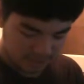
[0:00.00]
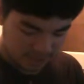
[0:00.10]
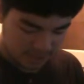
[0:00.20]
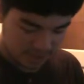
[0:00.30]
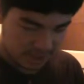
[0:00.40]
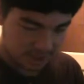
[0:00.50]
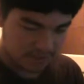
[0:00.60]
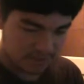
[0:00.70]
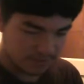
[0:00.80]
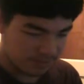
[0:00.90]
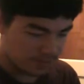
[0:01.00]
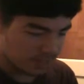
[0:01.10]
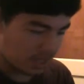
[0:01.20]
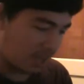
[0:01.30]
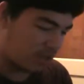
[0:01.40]
Like uh,
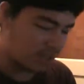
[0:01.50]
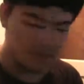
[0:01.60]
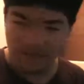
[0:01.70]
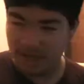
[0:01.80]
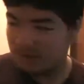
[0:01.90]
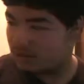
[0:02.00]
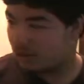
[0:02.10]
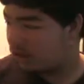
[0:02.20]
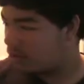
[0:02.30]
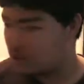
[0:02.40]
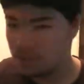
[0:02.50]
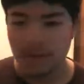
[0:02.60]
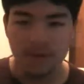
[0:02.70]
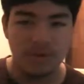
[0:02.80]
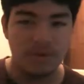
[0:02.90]
I also have Lego Star Wars
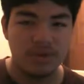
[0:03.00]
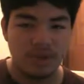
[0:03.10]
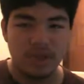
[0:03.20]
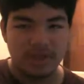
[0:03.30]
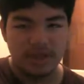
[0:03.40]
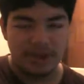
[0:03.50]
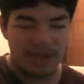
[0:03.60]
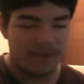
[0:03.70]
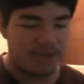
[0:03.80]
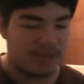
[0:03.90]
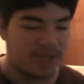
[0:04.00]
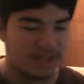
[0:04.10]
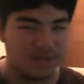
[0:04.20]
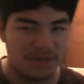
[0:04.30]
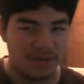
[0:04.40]
2 in my Game Boy
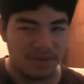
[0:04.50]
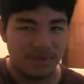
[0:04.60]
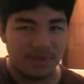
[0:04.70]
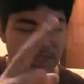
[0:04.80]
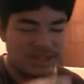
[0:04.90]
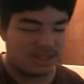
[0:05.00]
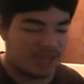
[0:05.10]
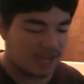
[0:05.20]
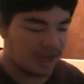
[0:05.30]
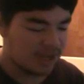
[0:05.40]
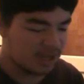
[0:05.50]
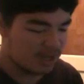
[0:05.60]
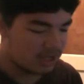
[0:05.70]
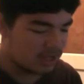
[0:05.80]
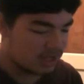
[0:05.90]
case, which I'm using as a stand.
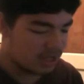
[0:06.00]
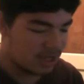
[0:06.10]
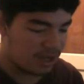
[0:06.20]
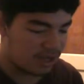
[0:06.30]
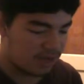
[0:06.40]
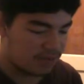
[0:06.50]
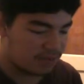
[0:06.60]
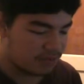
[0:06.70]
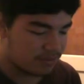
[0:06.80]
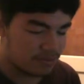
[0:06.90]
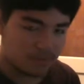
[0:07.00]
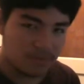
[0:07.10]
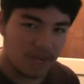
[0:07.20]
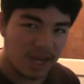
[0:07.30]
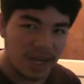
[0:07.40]
Um,
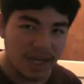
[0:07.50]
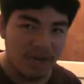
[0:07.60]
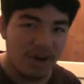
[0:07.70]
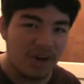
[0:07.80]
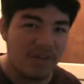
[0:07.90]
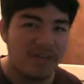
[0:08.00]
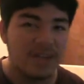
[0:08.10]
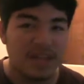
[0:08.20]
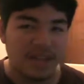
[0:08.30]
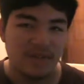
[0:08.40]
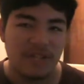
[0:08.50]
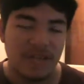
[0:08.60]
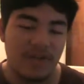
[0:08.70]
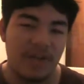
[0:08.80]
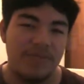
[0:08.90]
and you know how like those
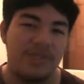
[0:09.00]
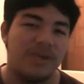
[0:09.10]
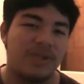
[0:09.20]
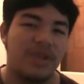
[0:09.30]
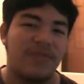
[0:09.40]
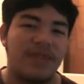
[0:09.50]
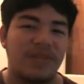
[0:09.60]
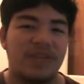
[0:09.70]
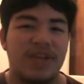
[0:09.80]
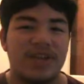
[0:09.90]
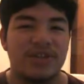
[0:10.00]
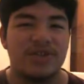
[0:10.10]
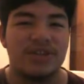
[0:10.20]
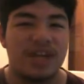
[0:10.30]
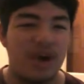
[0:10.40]
Lego games, they always have like those
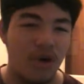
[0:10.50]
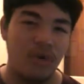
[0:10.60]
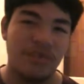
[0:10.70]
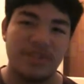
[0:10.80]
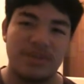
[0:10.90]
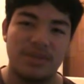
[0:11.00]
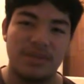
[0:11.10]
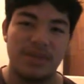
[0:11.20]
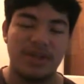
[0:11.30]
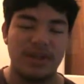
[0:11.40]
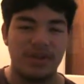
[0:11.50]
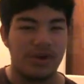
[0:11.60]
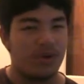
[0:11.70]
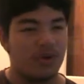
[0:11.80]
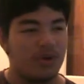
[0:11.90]
extras, like oh invincibility or
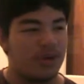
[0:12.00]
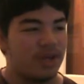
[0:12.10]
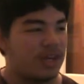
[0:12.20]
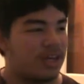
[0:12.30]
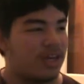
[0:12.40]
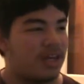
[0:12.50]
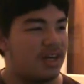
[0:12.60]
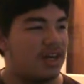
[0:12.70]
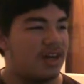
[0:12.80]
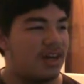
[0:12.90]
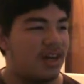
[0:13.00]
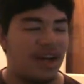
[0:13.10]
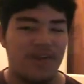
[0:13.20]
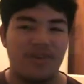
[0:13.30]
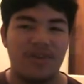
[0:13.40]
oh uh,
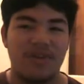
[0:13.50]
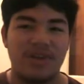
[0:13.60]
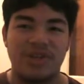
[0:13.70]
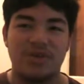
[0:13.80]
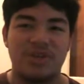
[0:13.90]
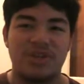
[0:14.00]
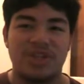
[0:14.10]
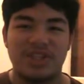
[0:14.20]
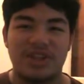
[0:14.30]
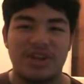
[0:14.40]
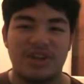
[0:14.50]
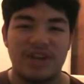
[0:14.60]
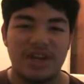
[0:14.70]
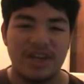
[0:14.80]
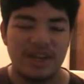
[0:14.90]
I don't know, like shooting chickens out of your
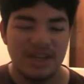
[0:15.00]
gun.